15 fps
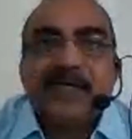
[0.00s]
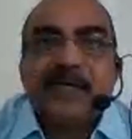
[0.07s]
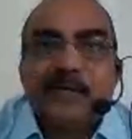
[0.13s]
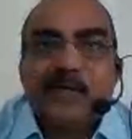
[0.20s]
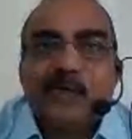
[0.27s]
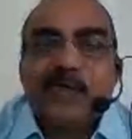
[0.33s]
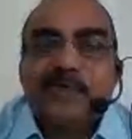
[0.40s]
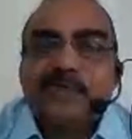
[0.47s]

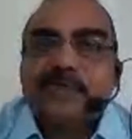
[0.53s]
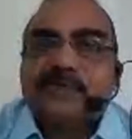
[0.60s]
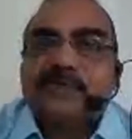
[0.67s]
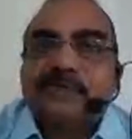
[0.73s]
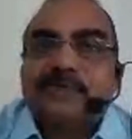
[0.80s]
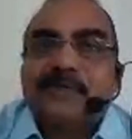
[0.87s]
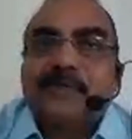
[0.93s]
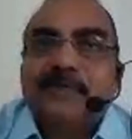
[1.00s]

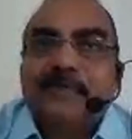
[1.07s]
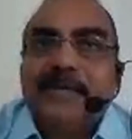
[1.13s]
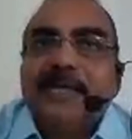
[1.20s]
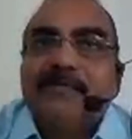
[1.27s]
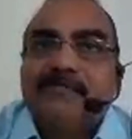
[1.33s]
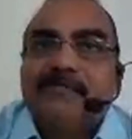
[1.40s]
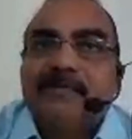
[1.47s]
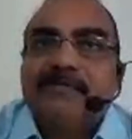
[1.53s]
ropes
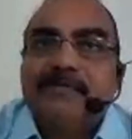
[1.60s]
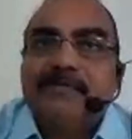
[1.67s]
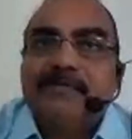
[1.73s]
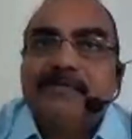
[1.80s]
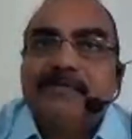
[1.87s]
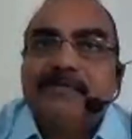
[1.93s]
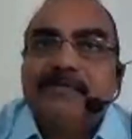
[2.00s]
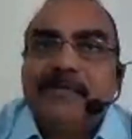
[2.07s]
made from
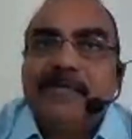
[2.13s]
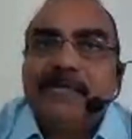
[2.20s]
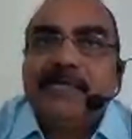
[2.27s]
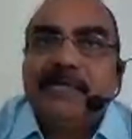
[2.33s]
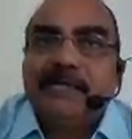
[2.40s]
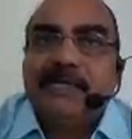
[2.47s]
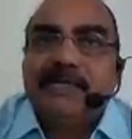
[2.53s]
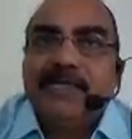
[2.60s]
the
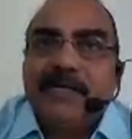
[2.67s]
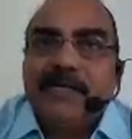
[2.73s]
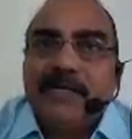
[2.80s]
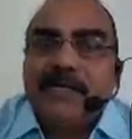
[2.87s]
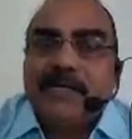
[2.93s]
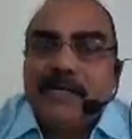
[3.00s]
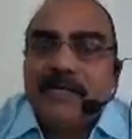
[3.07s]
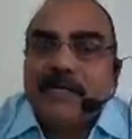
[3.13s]

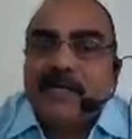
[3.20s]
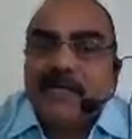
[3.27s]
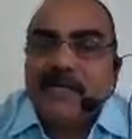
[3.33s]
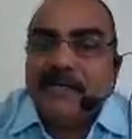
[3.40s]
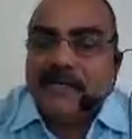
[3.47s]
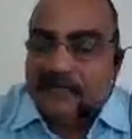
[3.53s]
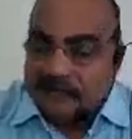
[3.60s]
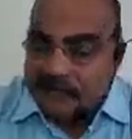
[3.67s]
leaves
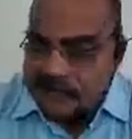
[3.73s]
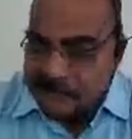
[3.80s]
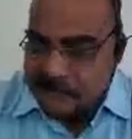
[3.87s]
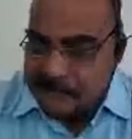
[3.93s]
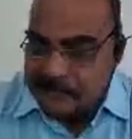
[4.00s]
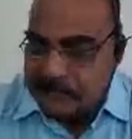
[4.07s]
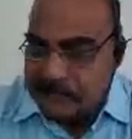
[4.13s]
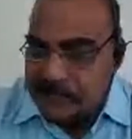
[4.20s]
of
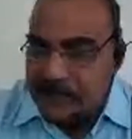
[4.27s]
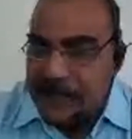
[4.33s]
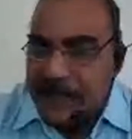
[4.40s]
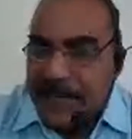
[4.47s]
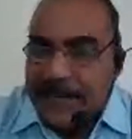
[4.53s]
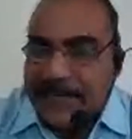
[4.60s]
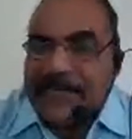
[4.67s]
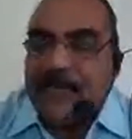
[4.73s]

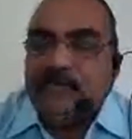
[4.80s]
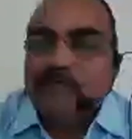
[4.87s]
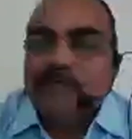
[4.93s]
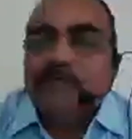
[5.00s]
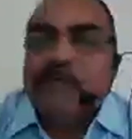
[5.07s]
agave plant.